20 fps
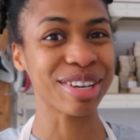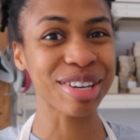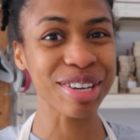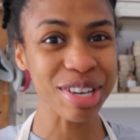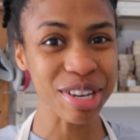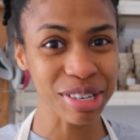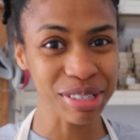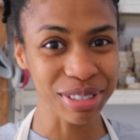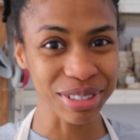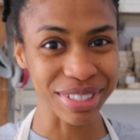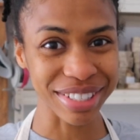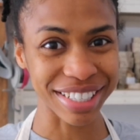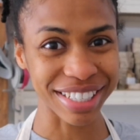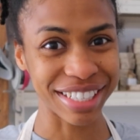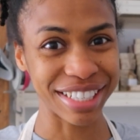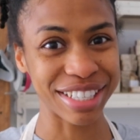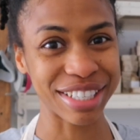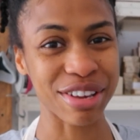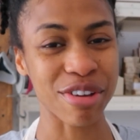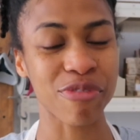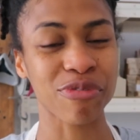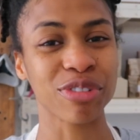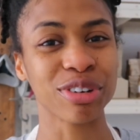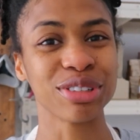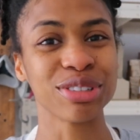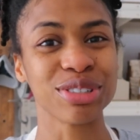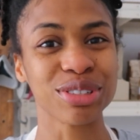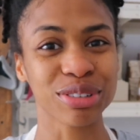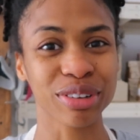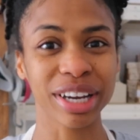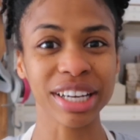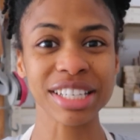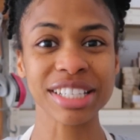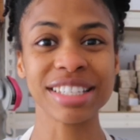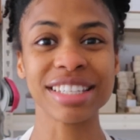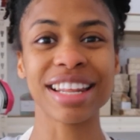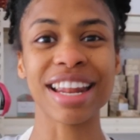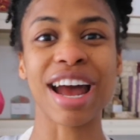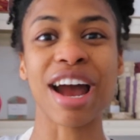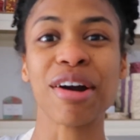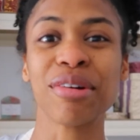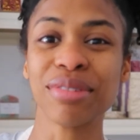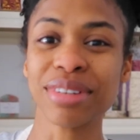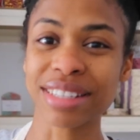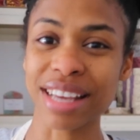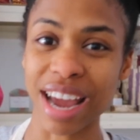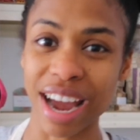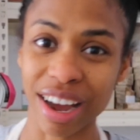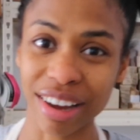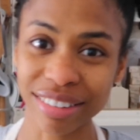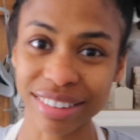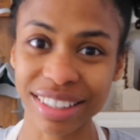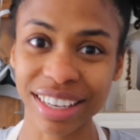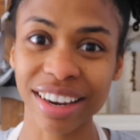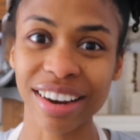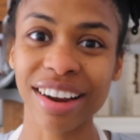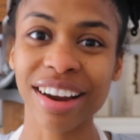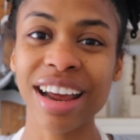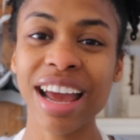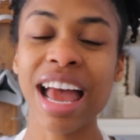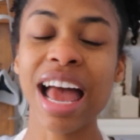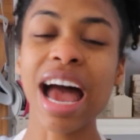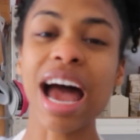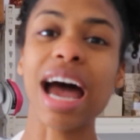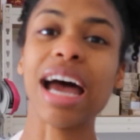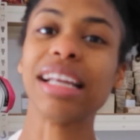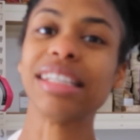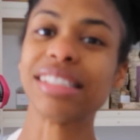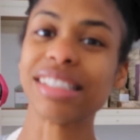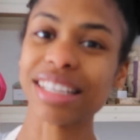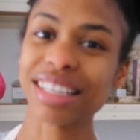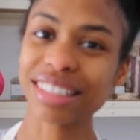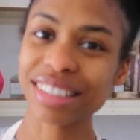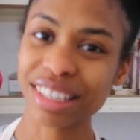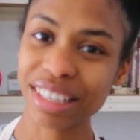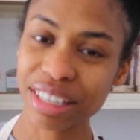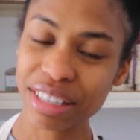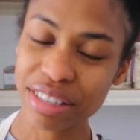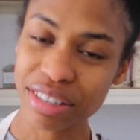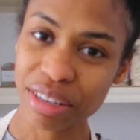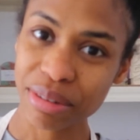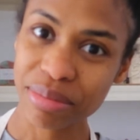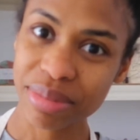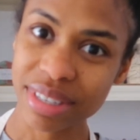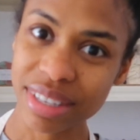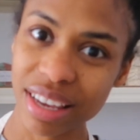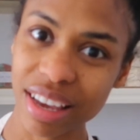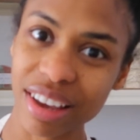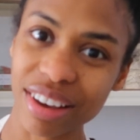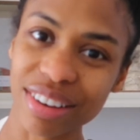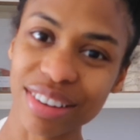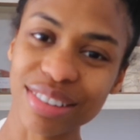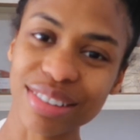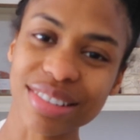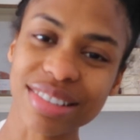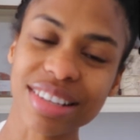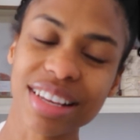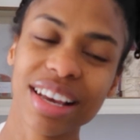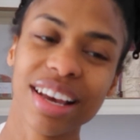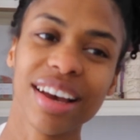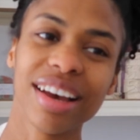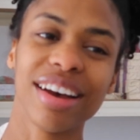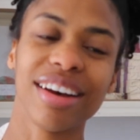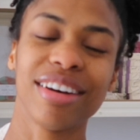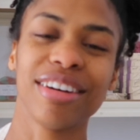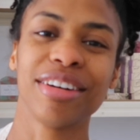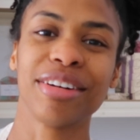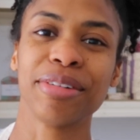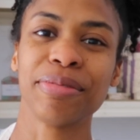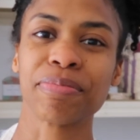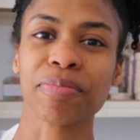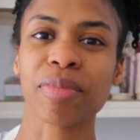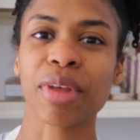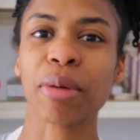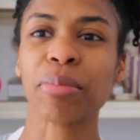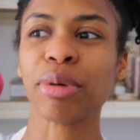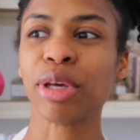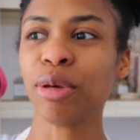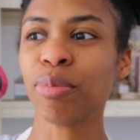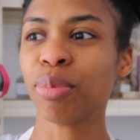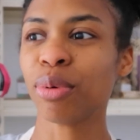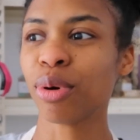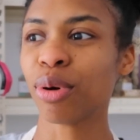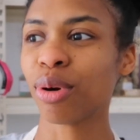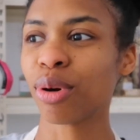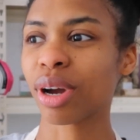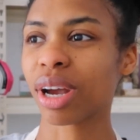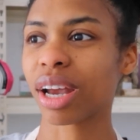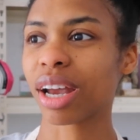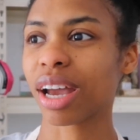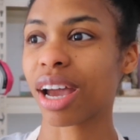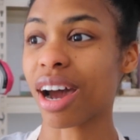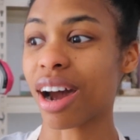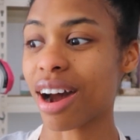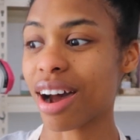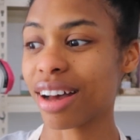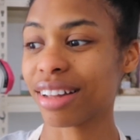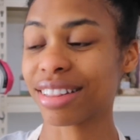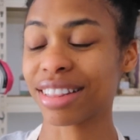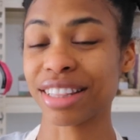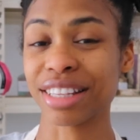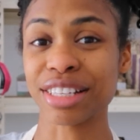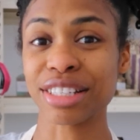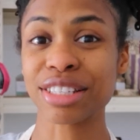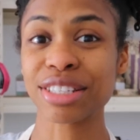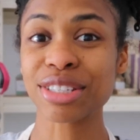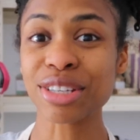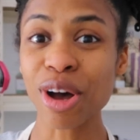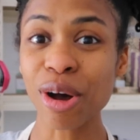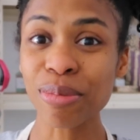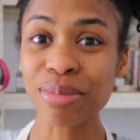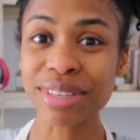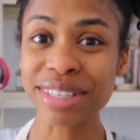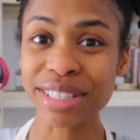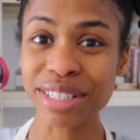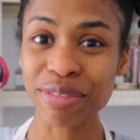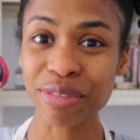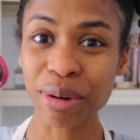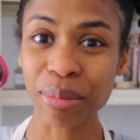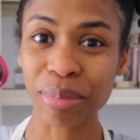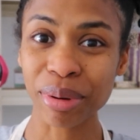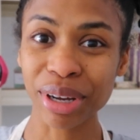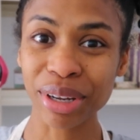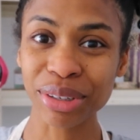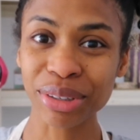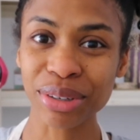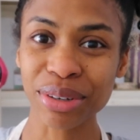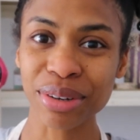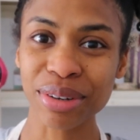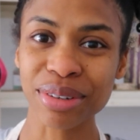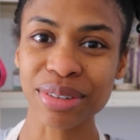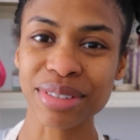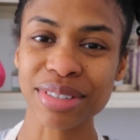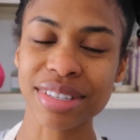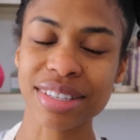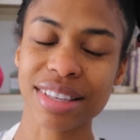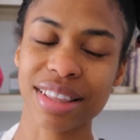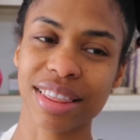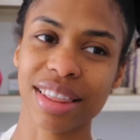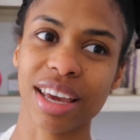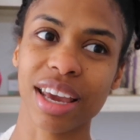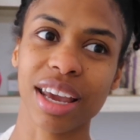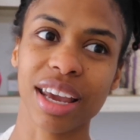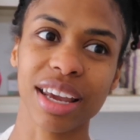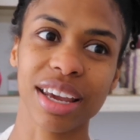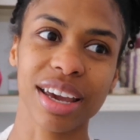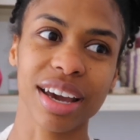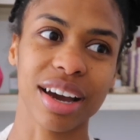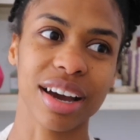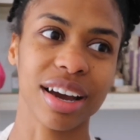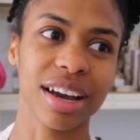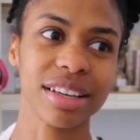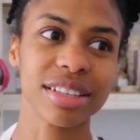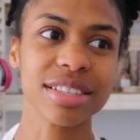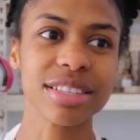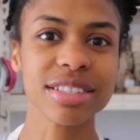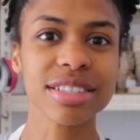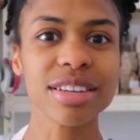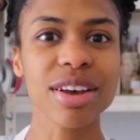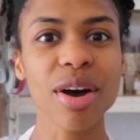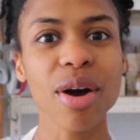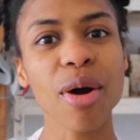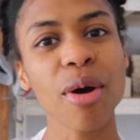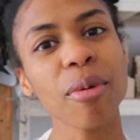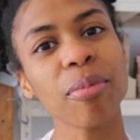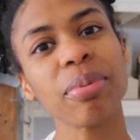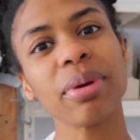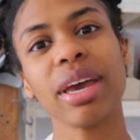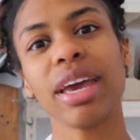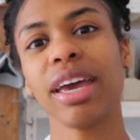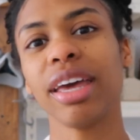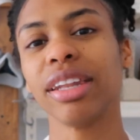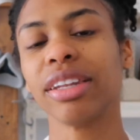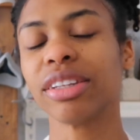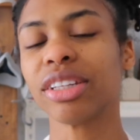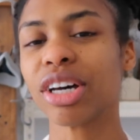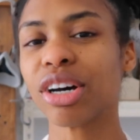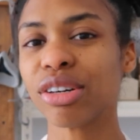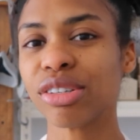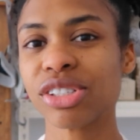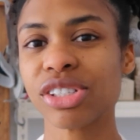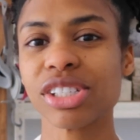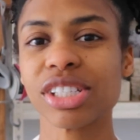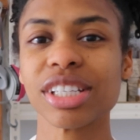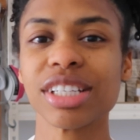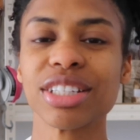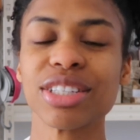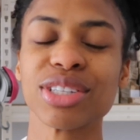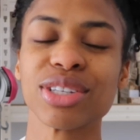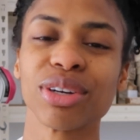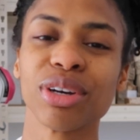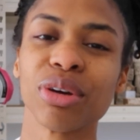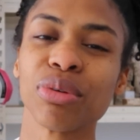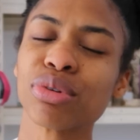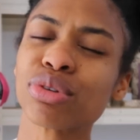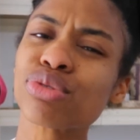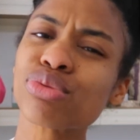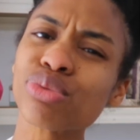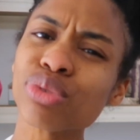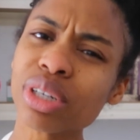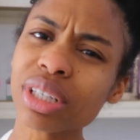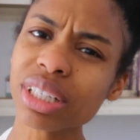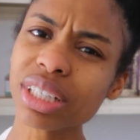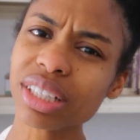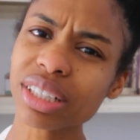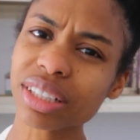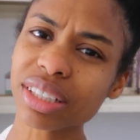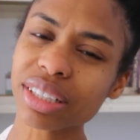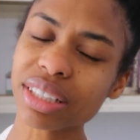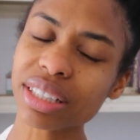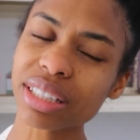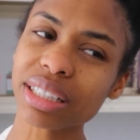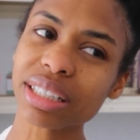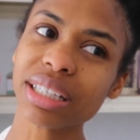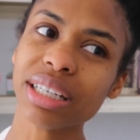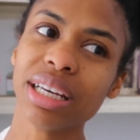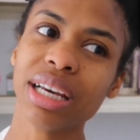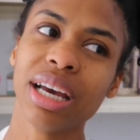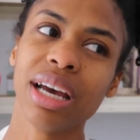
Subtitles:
good news is, for the duration that I was out there, I did get some sales. People got the soap sliver bundles, they got soap and lotion, so it was really good.